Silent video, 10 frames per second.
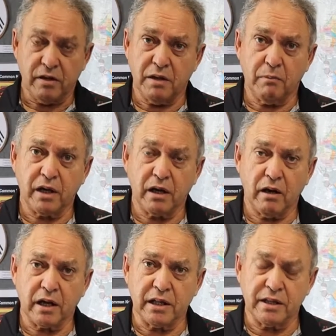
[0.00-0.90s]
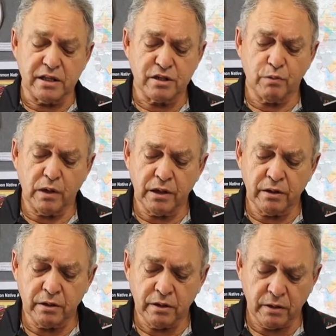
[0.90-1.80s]
You might like it this
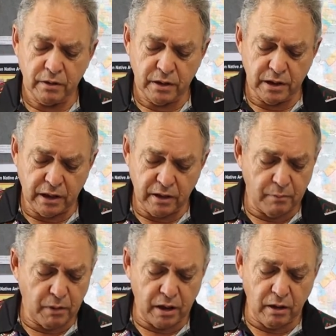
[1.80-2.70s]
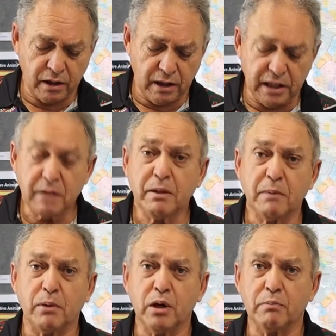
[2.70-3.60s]
one, you know, you might like a little bit
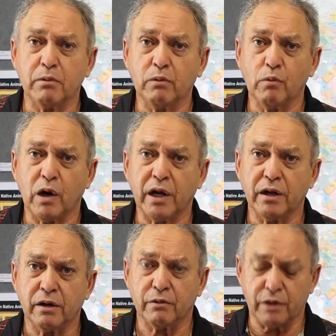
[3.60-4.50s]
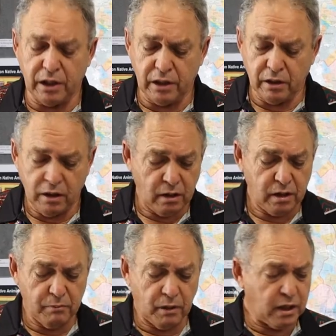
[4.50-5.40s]
of purple, white, green,
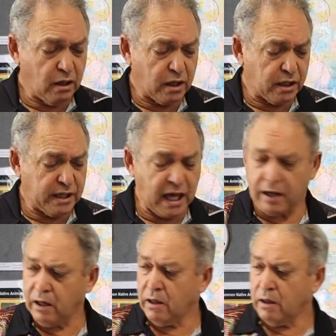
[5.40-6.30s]
you might like it that.